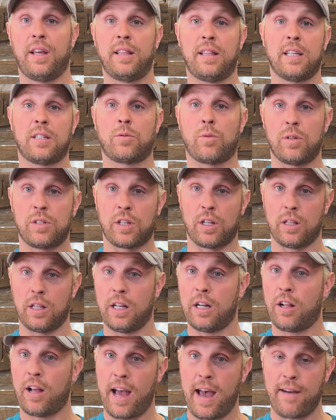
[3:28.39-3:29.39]
This one's a
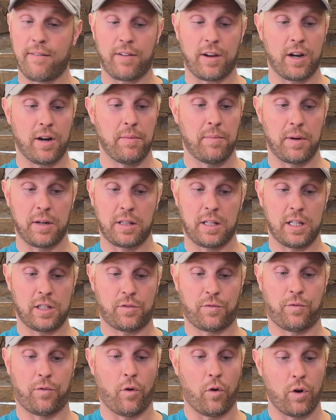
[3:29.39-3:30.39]
little heavier, but this
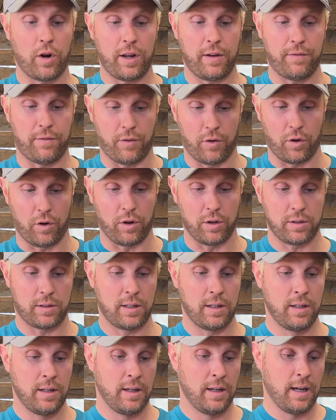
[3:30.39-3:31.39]
40 volt,
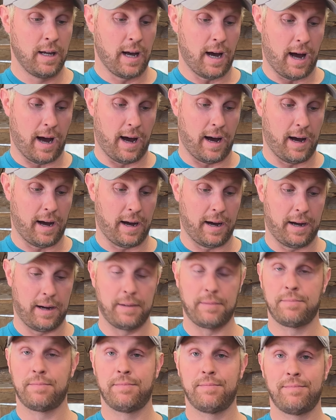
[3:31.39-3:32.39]
uh,